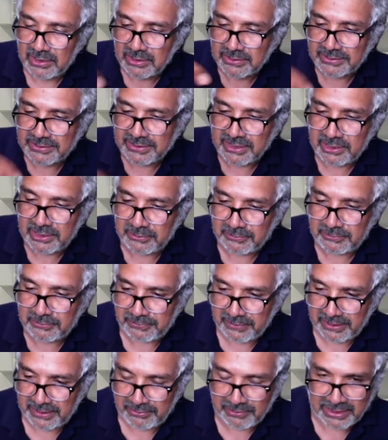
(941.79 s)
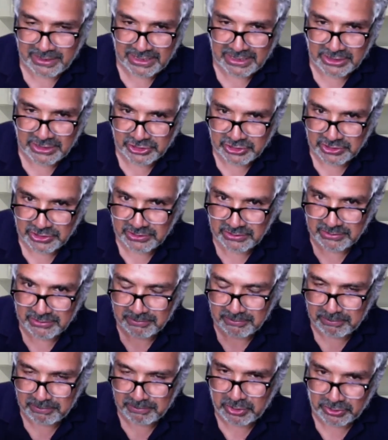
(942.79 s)
self-irrigation
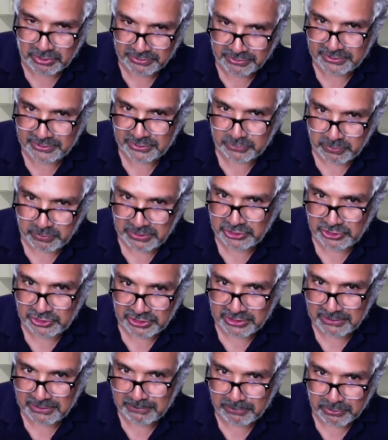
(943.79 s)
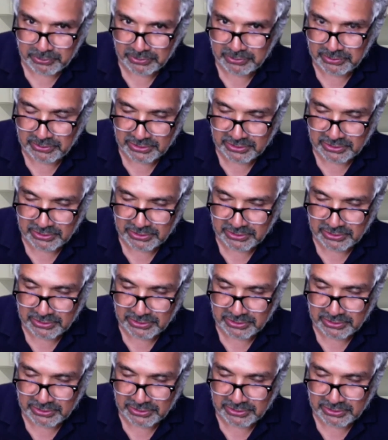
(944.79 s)
pots which you can put